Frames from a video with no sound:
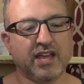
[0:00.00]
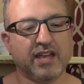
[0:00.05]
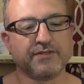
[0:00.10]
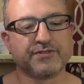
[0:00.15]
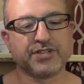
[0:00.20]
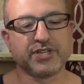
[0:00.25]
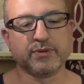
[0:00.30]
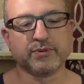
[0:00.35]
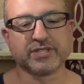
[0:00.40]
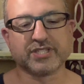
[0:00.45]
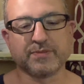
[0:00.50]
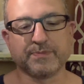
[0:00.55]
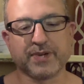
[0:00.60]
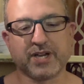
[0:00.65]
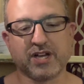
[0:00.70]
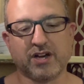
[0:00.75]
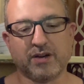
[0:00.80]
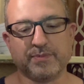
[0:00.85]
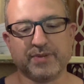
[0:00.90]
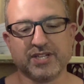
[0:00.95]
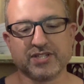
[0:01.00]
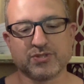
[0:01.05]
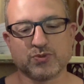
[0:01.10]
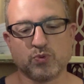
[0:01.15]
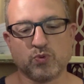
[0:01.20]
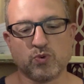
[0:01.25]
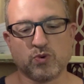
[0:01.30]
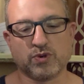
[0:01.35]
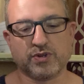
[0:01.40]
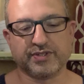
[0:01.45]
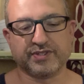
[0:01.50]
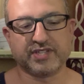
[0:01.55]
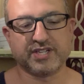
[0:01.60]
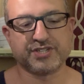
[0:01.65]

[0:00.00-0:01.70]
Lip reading: If she was to become his ward,